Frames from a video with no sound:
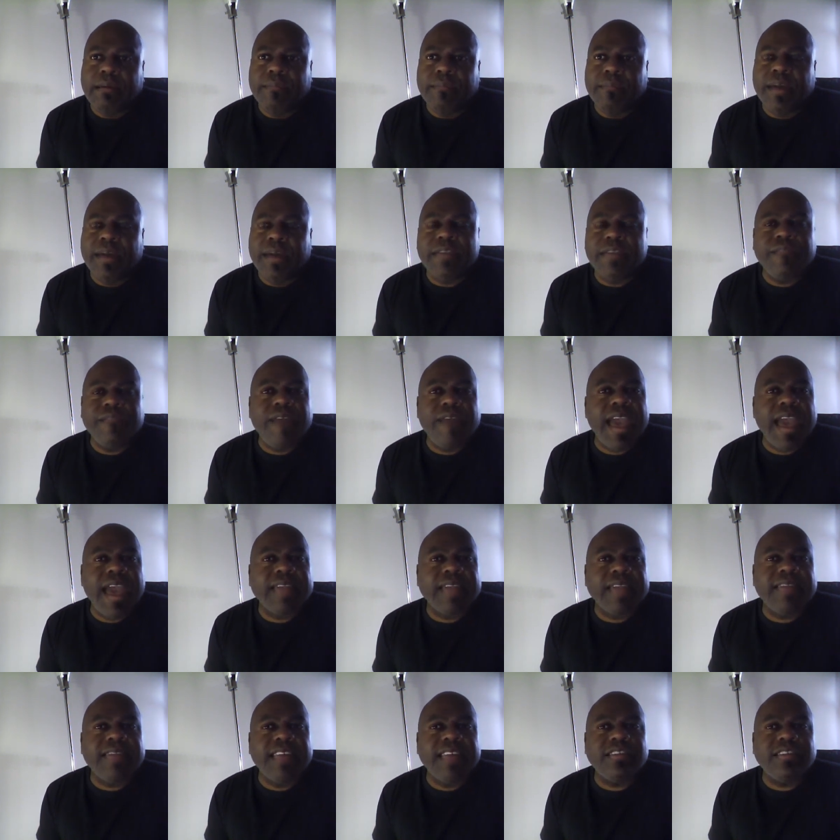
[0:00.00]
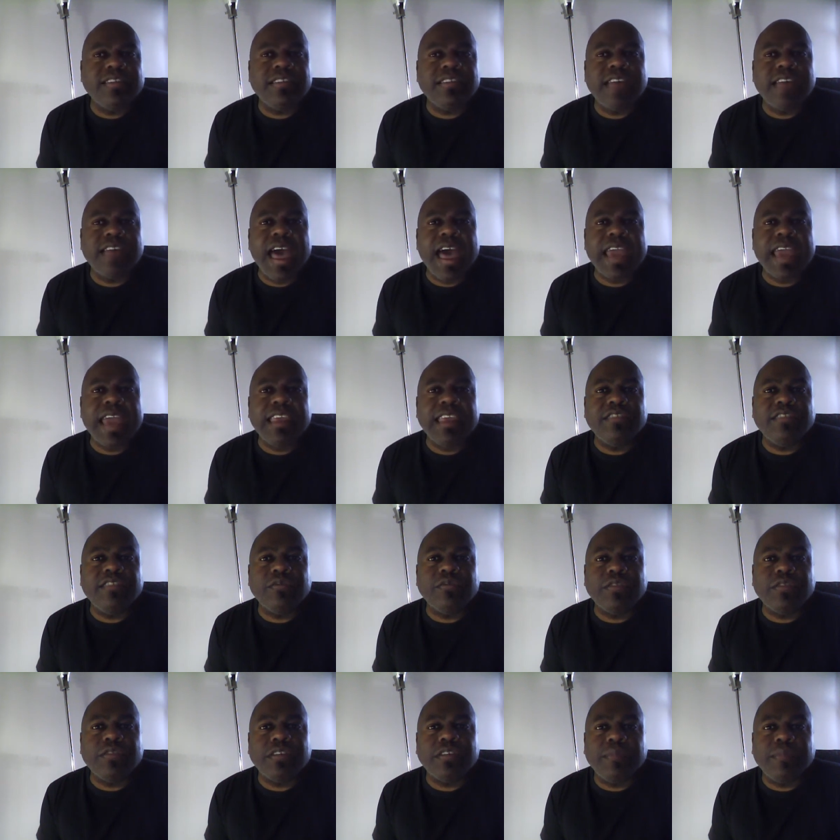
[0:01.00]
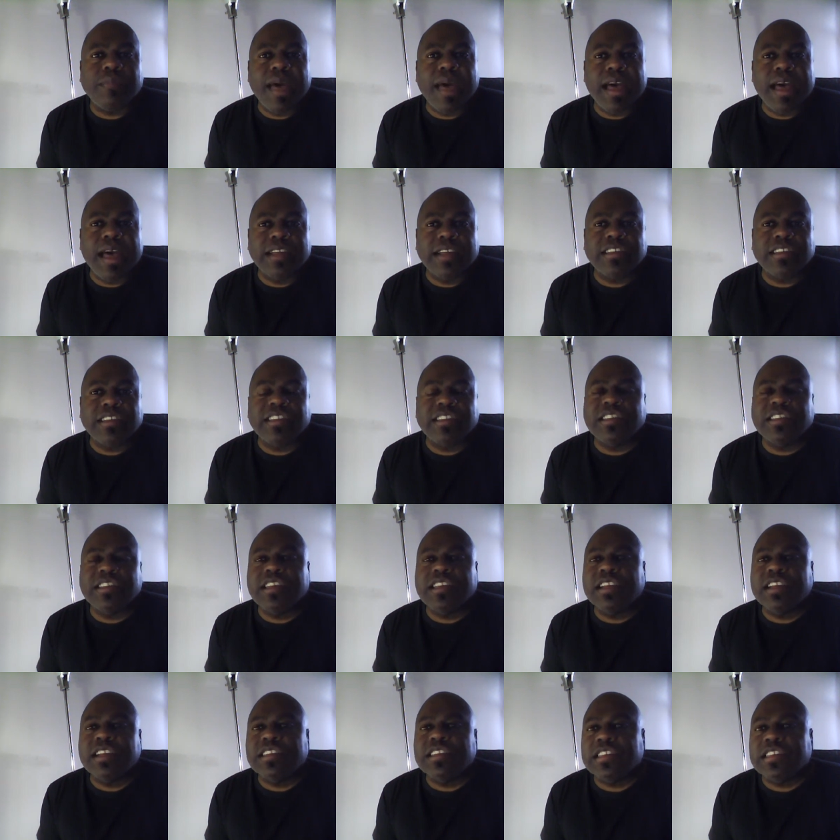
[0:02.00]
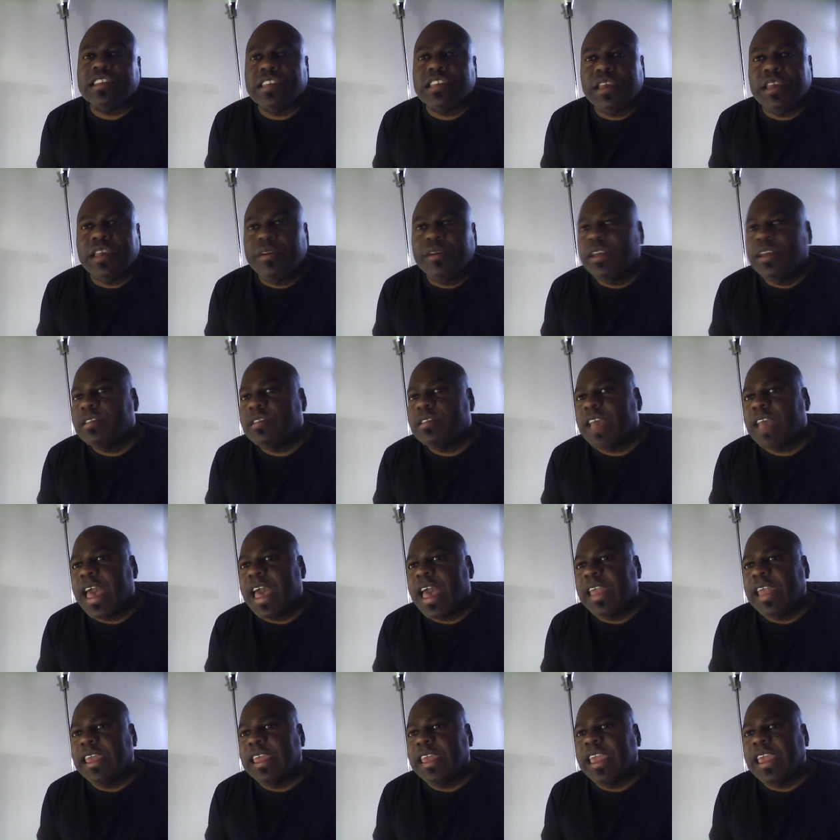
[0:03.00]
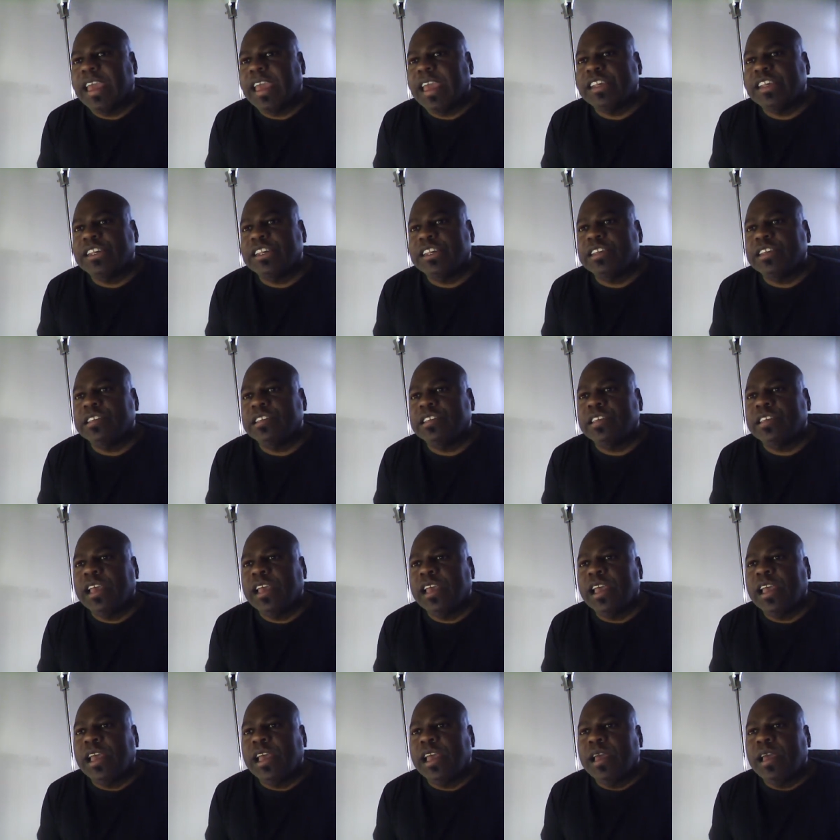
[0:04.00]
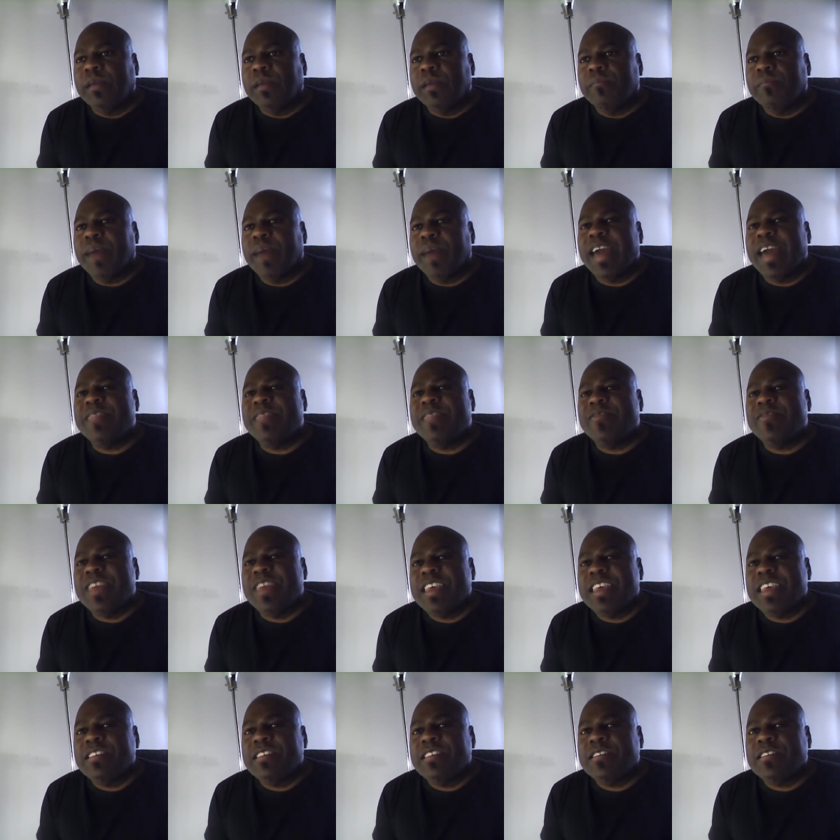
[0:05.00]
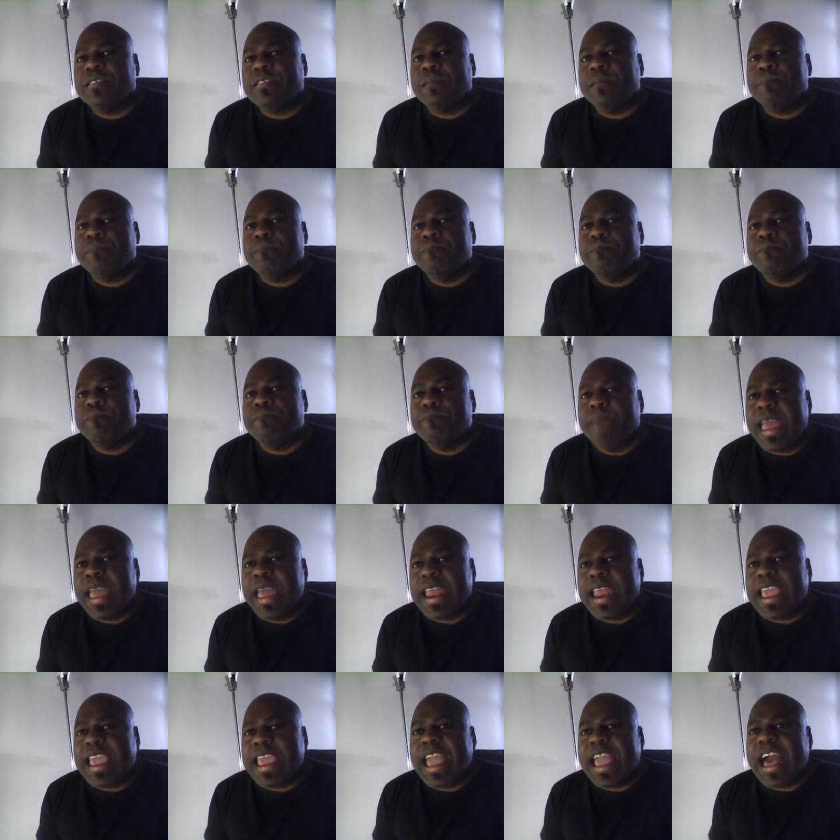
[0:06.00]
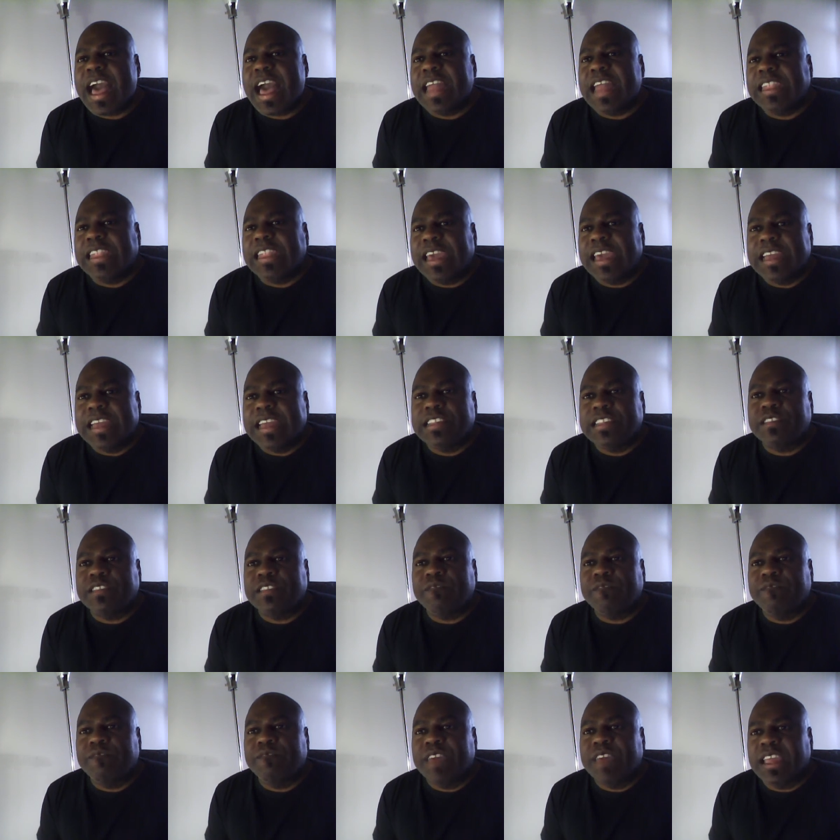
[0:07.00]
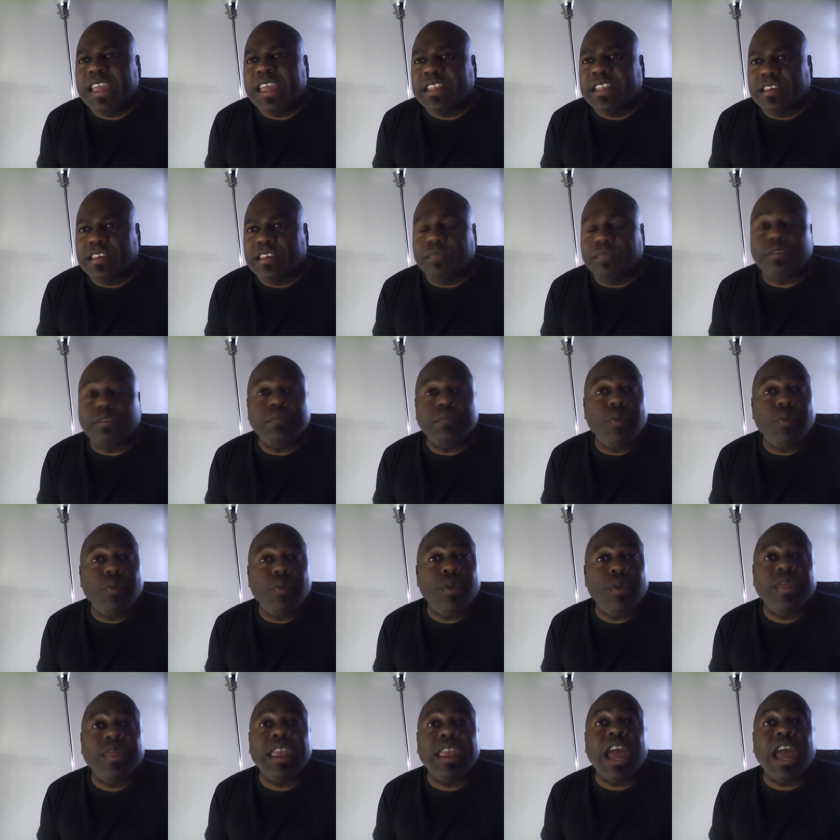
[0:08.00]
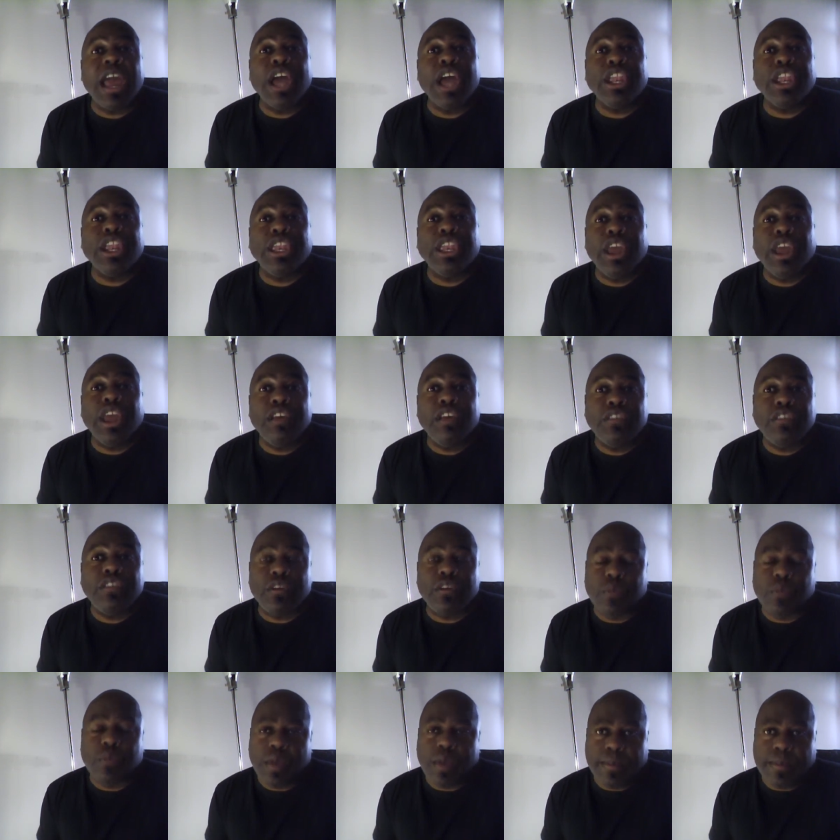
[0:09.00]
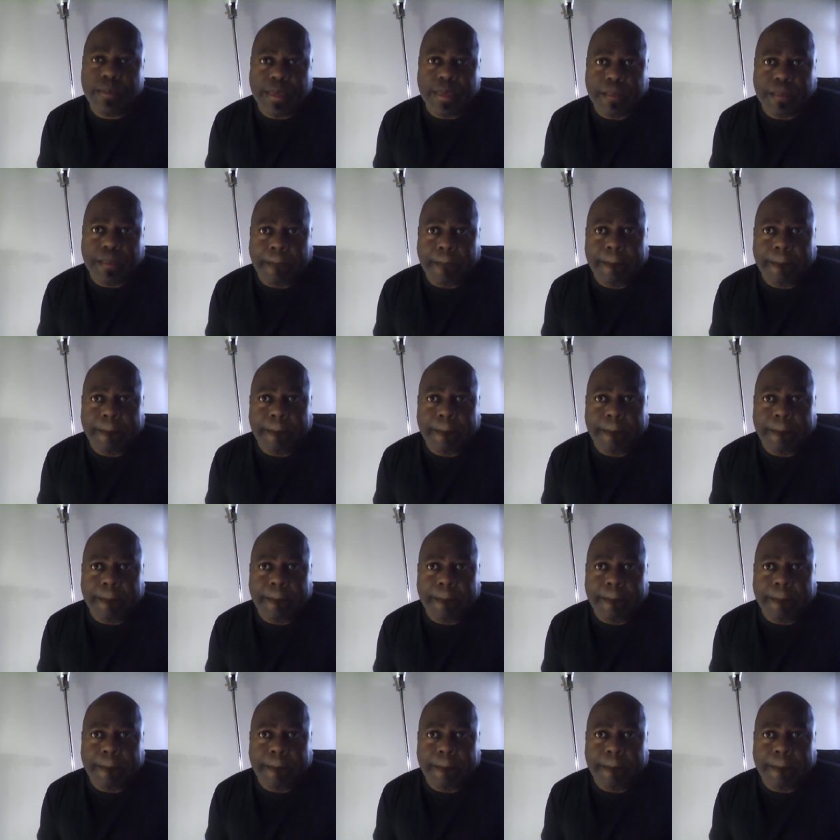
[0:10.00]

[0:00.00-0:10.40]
by the fact that society's response to such serious allegations by this many alleged victims, more than a dozen women,